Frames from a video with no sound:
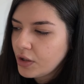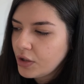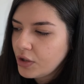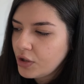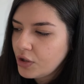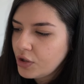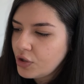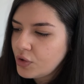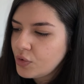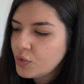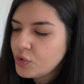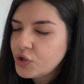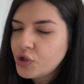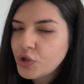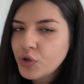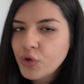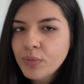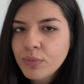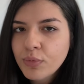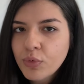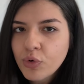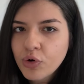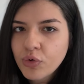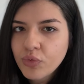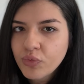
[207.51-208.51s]
you do
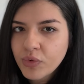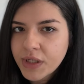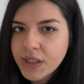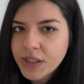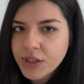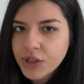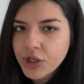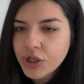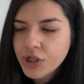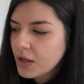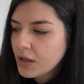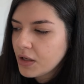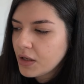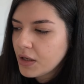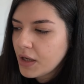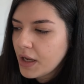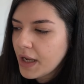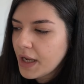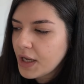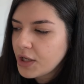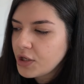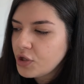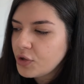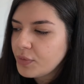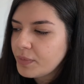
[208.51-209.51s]
more research
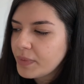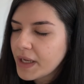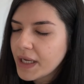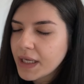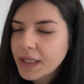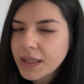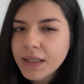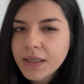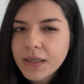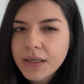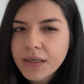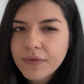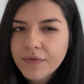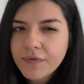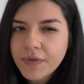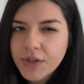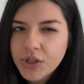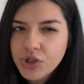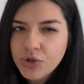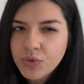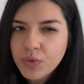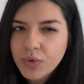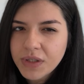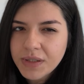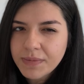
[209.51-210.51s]
and you pick the
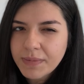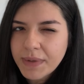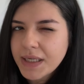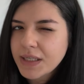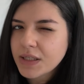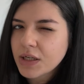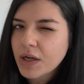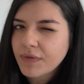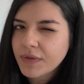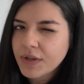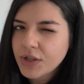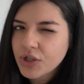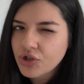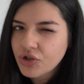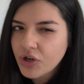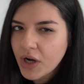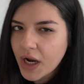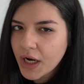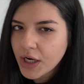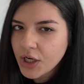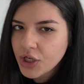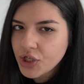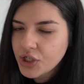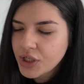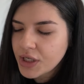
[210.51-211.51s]
visuals based off the
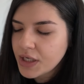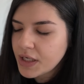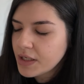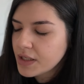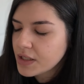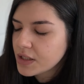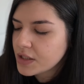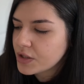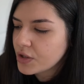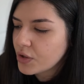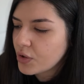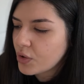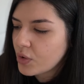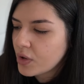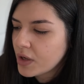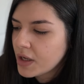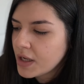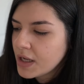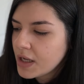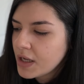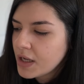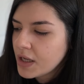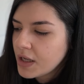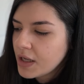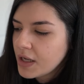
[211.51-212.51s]
strategy. So
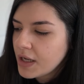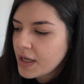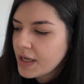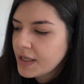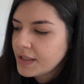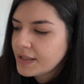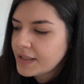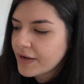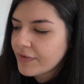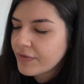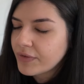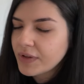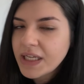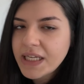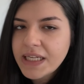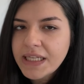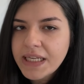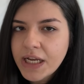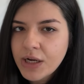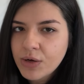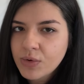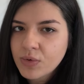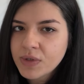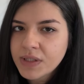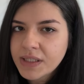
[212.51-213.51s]
it definitely
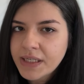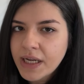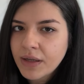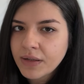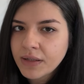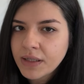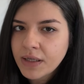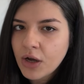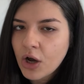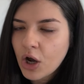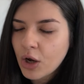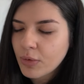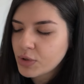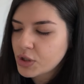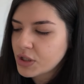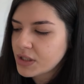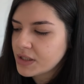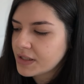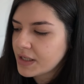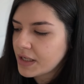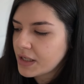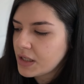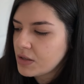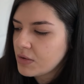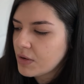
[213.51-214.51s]
narrows down the options
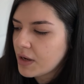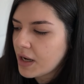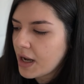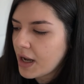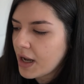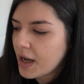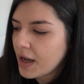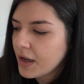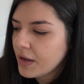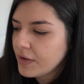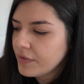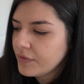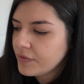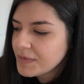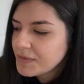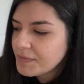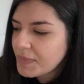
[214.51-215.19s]
that you have.